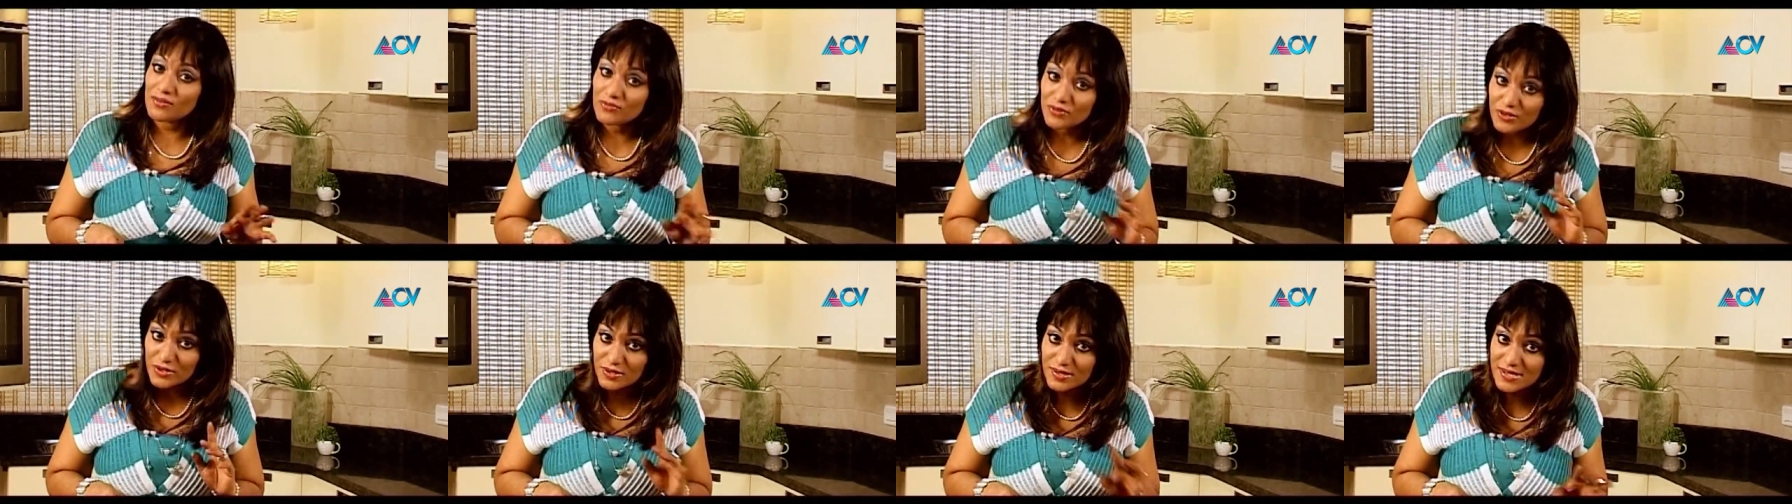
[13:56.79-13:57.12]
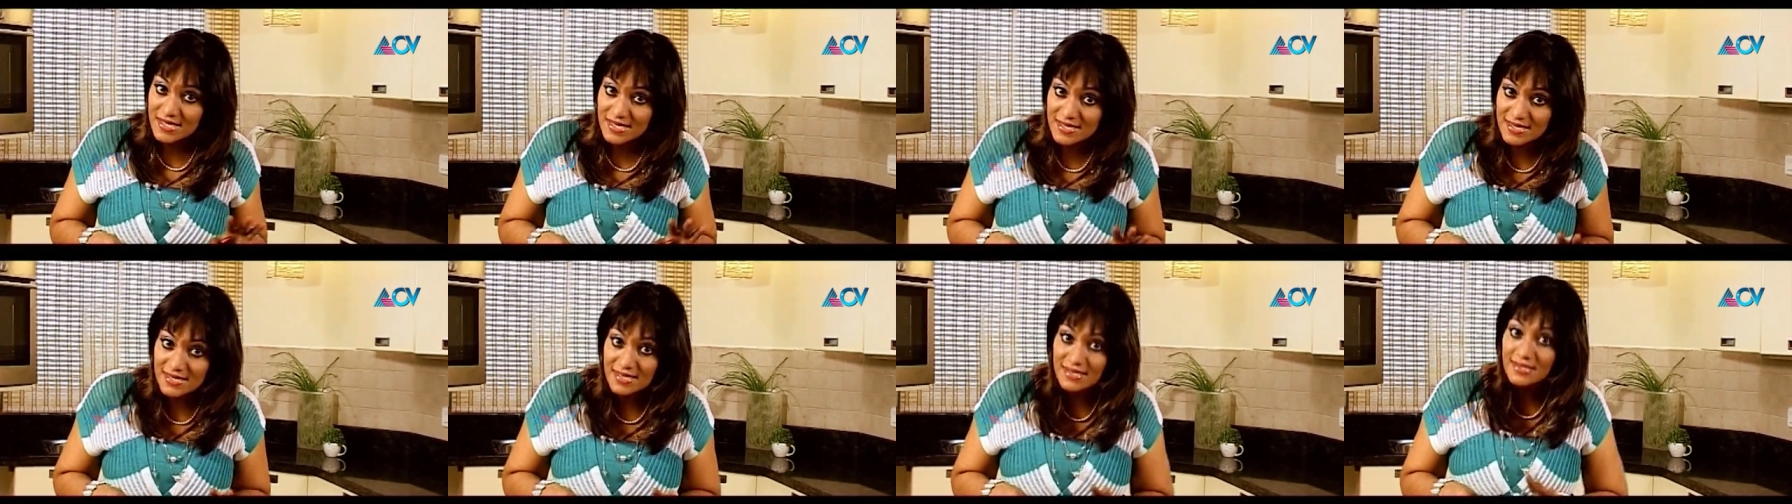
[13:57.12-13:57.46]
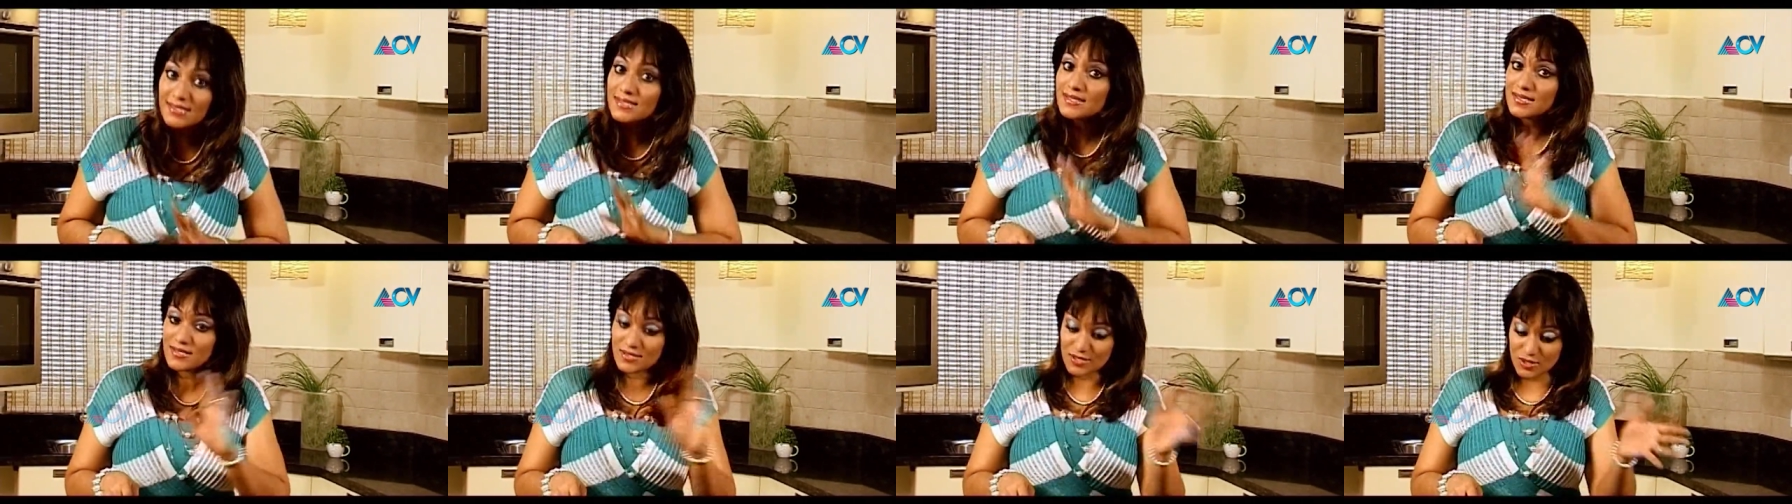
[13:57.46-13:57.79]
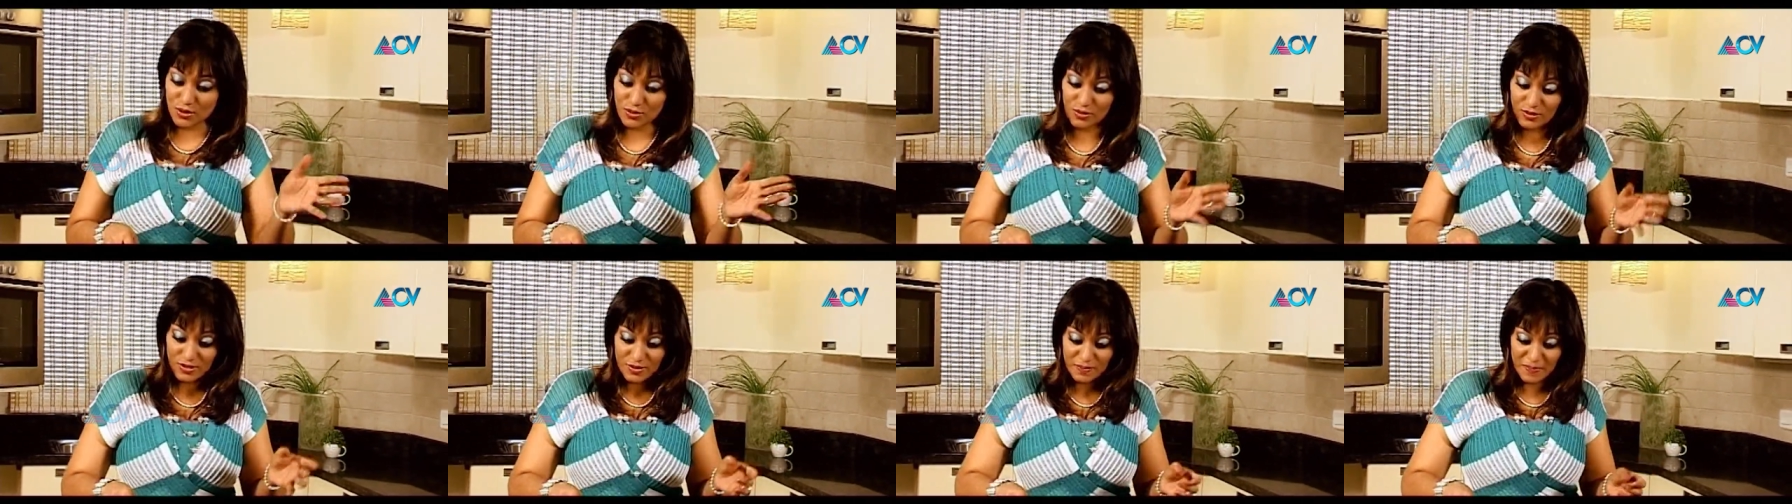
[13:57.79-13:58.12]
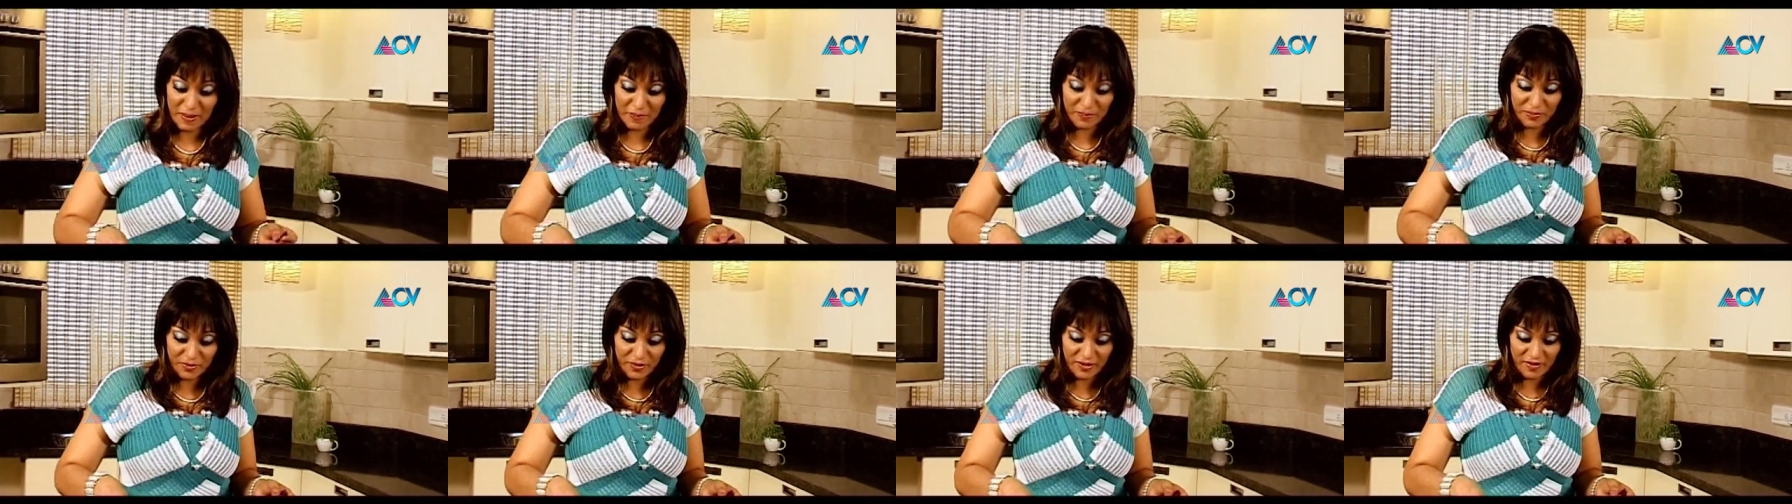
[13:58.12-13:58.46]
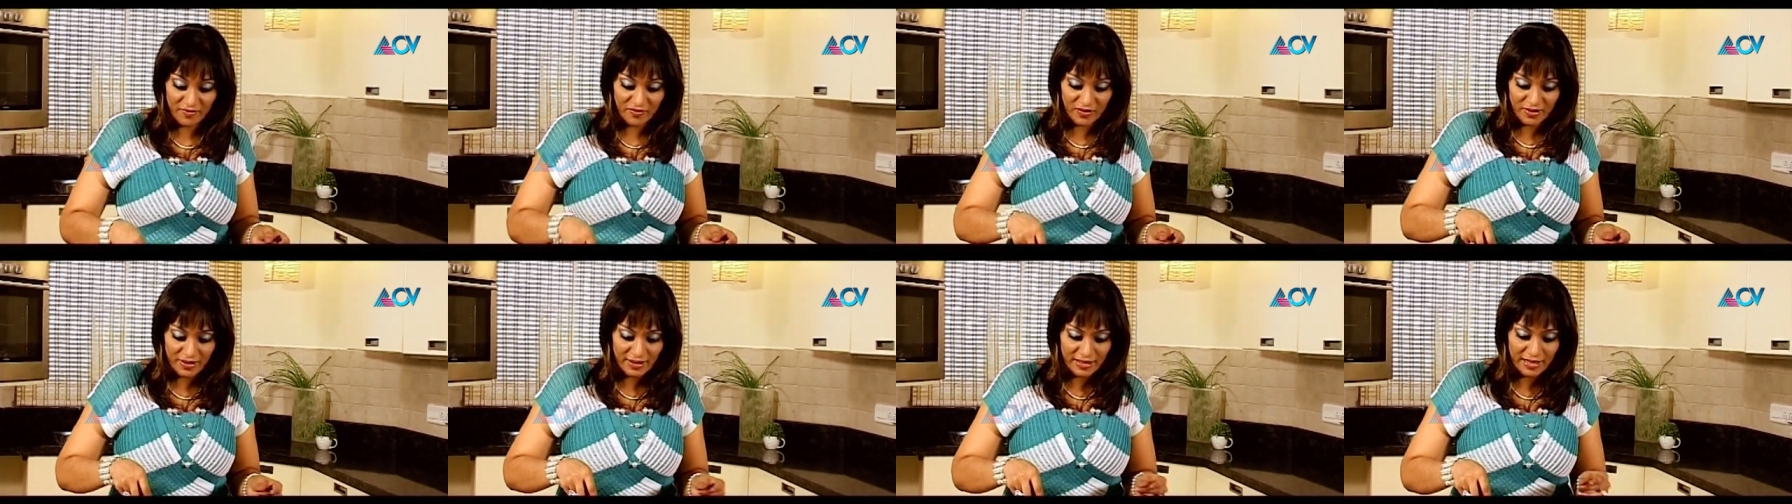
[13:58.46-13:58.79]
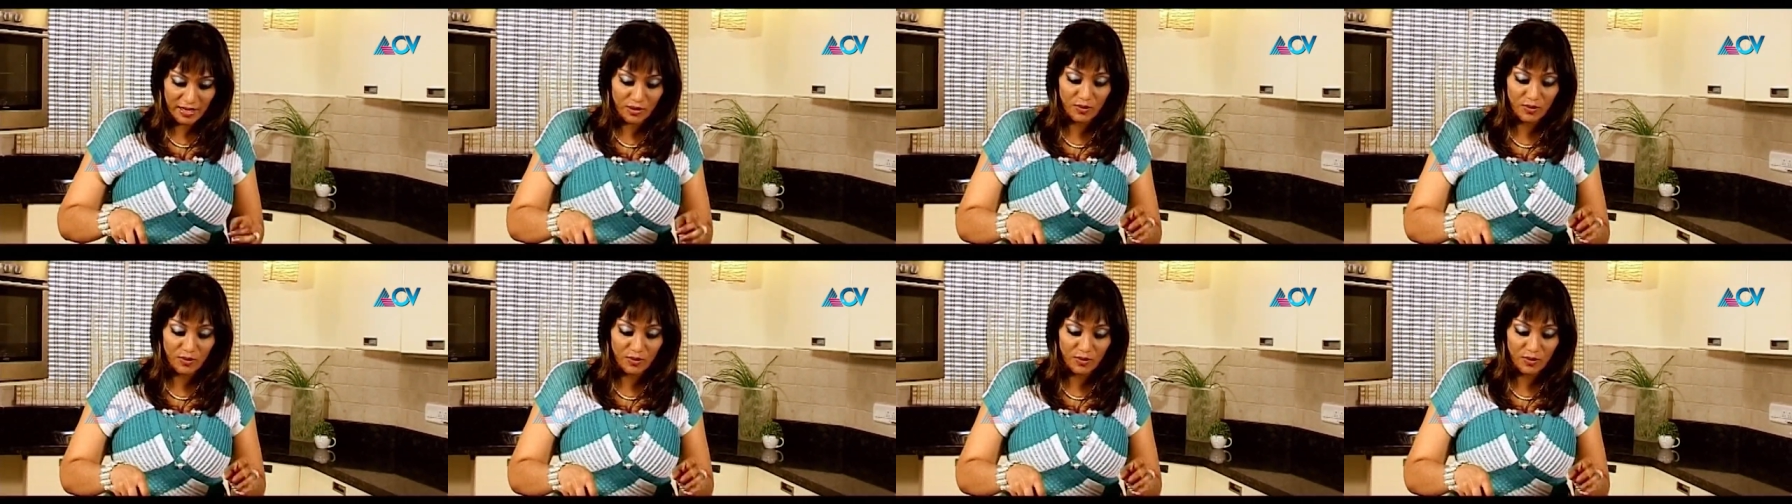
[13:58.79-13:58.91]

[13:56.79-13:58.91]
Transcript: for your seasonings, salt, pepper, everything.